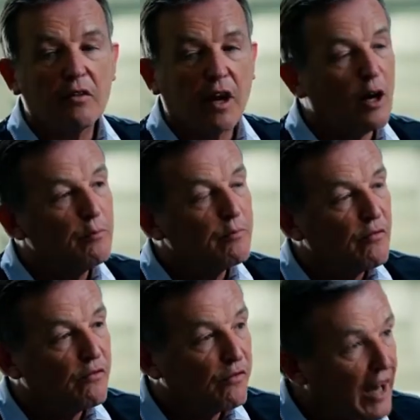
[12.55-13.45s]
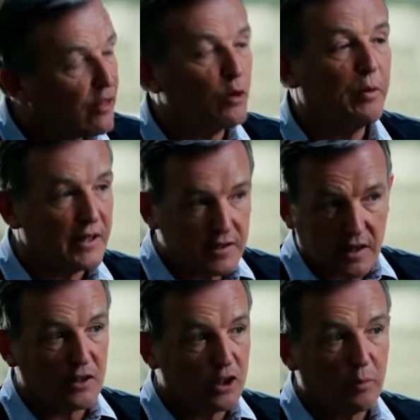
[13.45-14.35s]
philanthropy
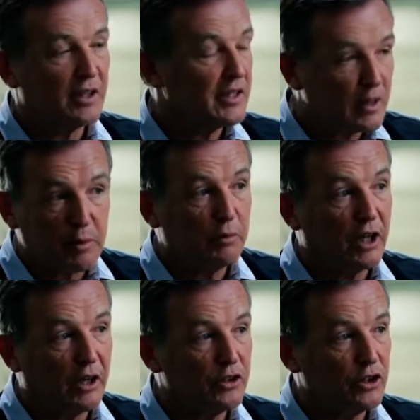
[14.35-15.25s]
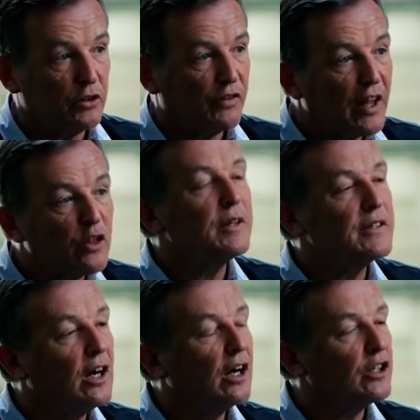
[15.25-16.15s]
is a topic that some people go to. Philanthropy is a
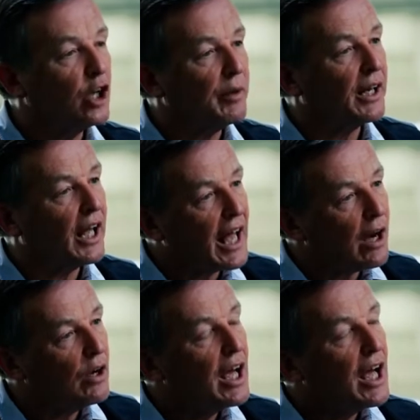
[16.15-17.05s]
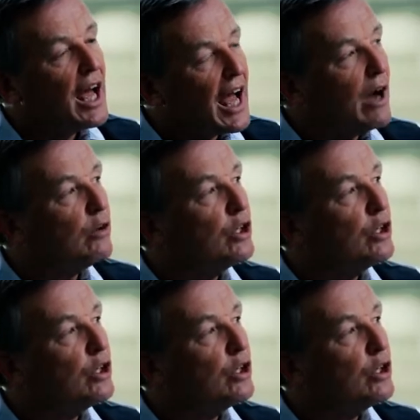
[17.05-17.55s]
hard topic. Like, how